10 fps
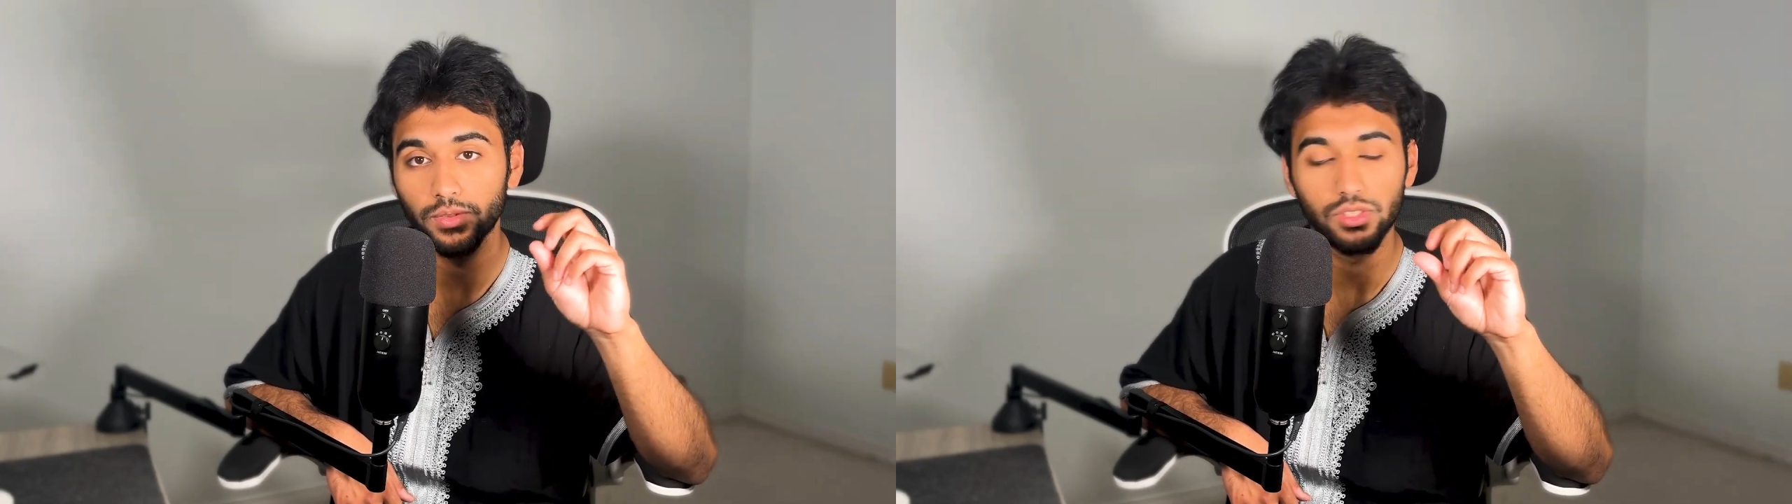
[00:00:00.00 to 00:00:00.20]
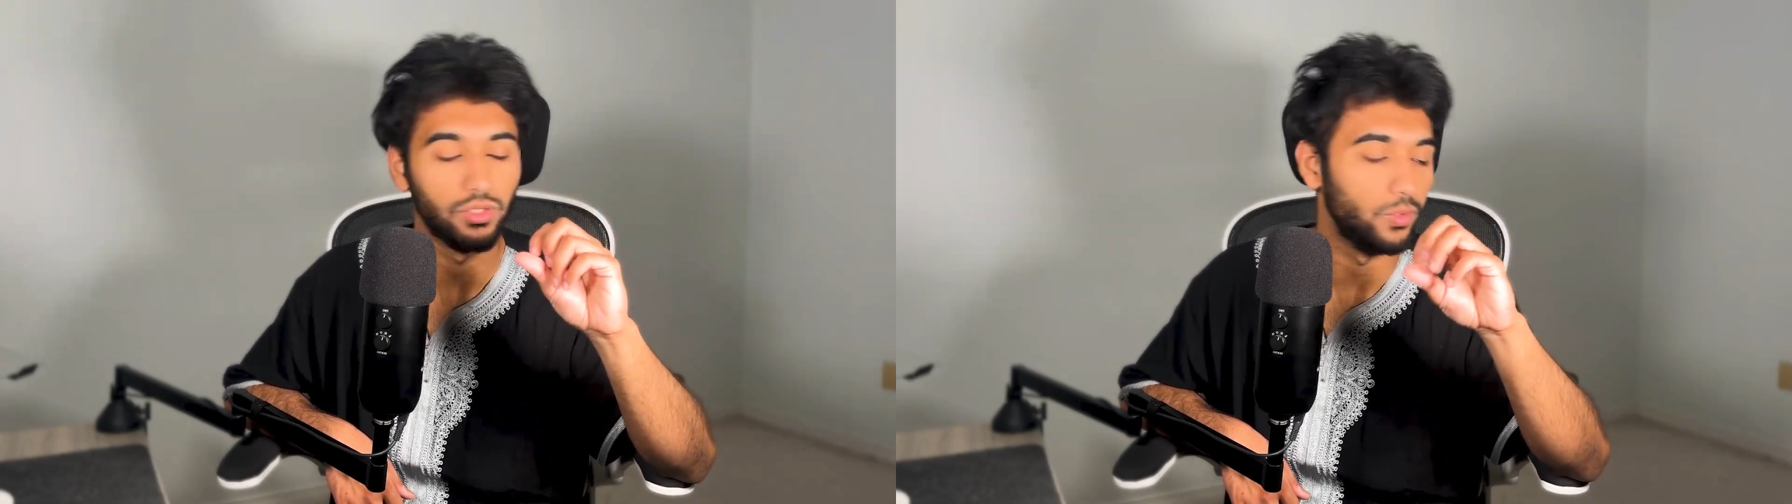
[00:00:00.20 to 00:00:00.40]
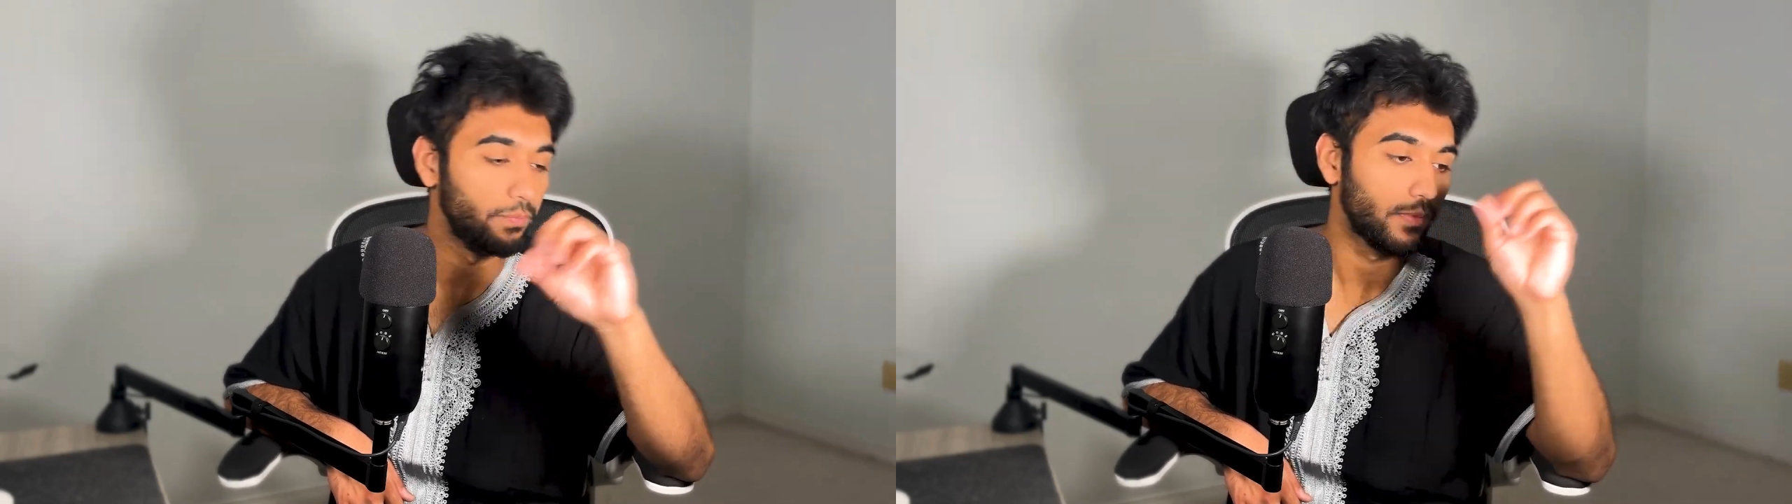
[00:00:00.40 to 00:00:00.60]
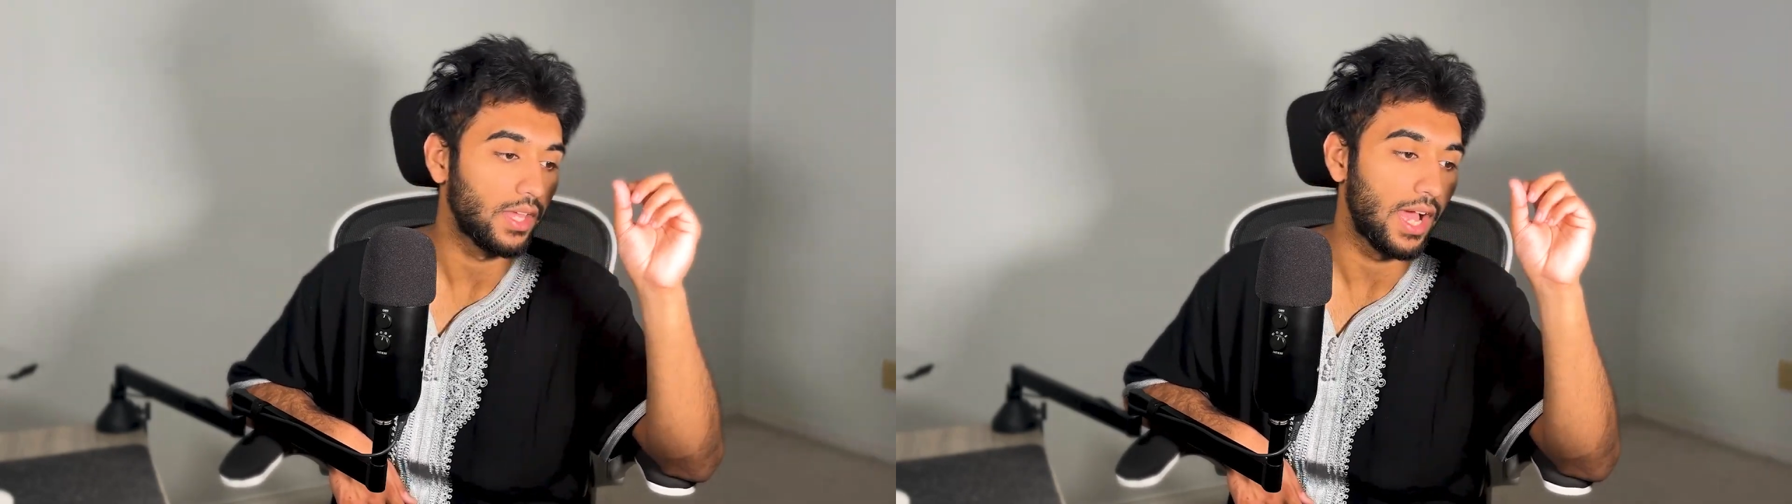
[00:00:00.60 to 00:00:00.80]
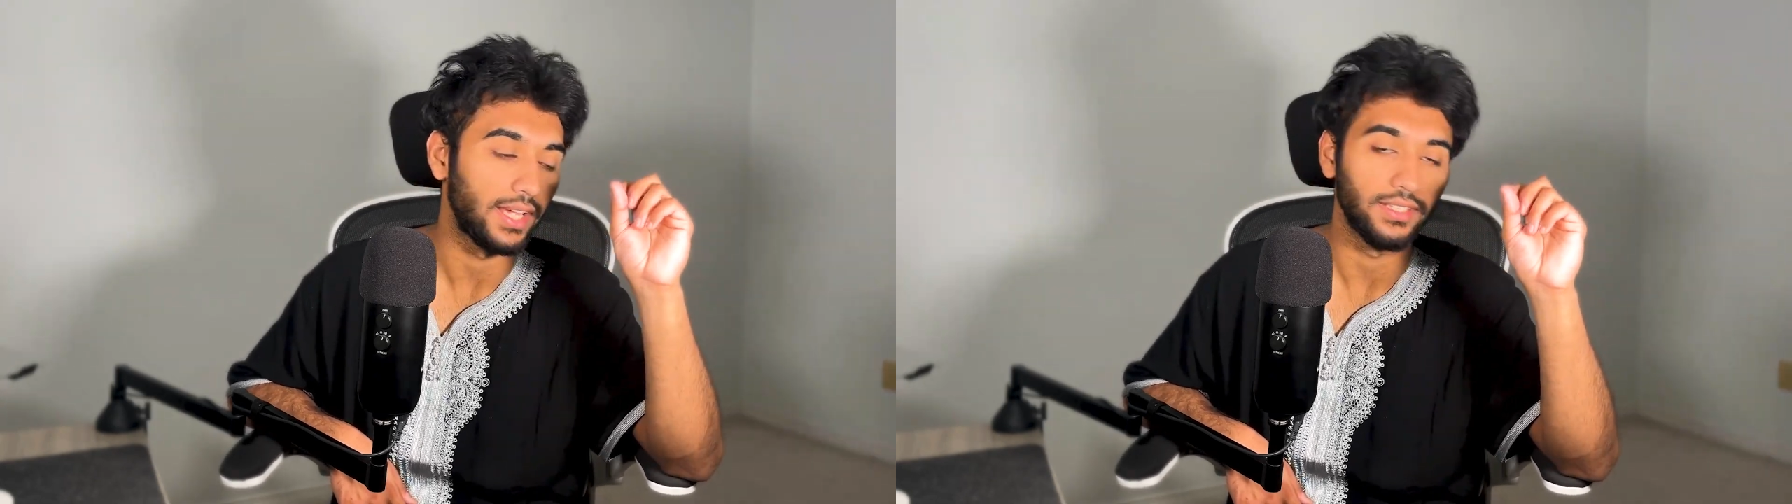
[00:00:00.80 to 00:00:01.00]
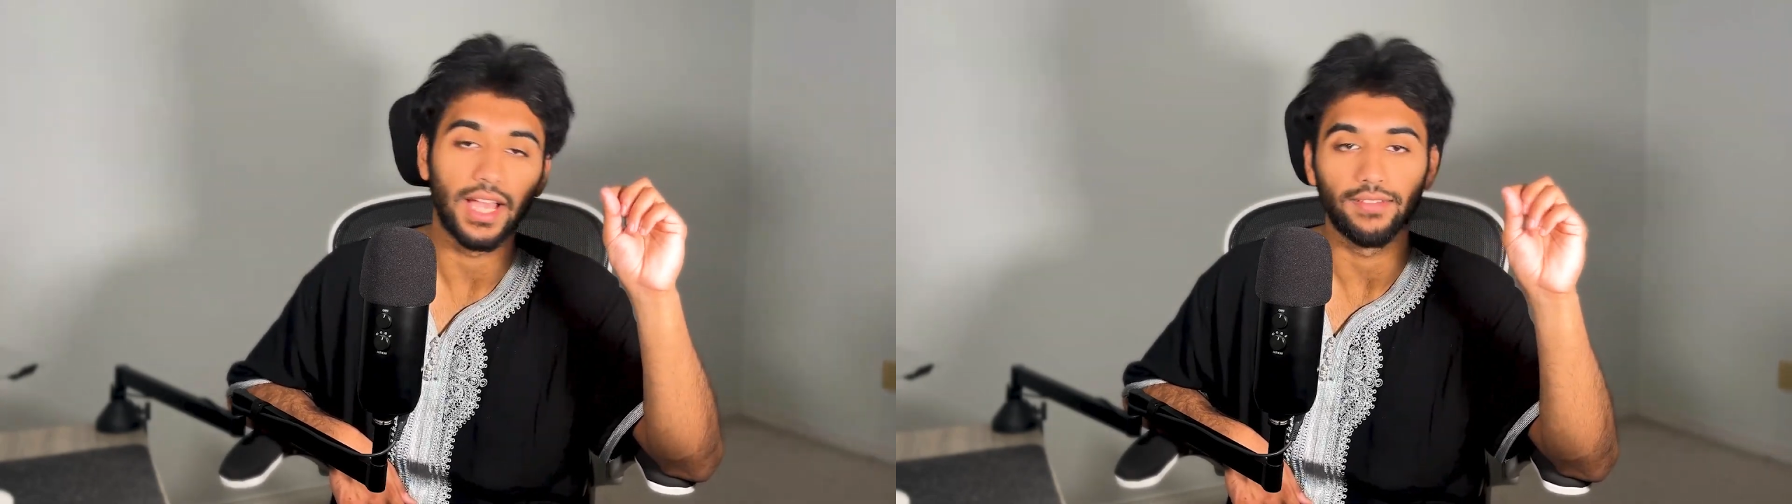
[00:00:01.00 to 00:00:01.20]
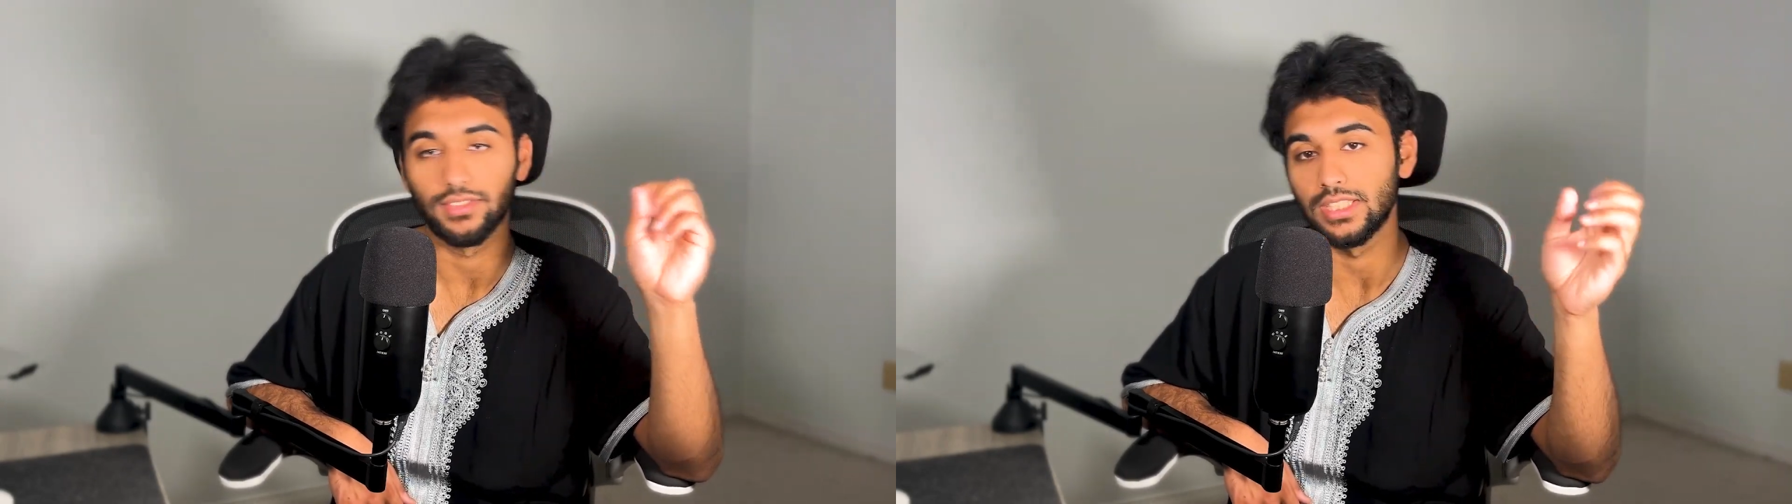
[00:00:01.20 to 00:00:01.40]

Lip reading: So I have to